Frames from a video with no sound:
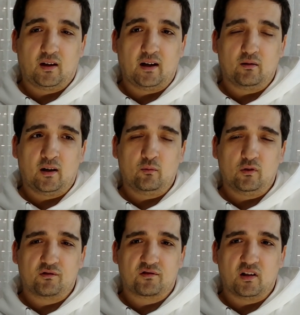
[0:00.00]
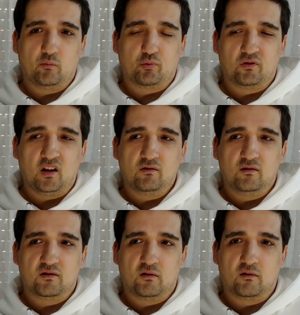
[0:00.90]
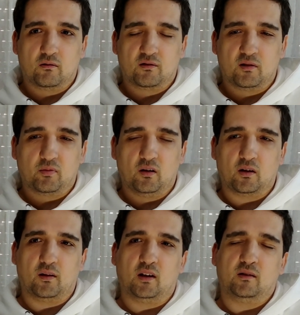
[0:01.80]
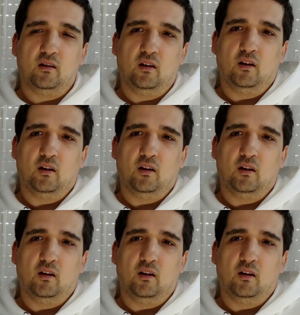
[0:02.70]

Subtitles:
I don't want to sound pretentious or something like that.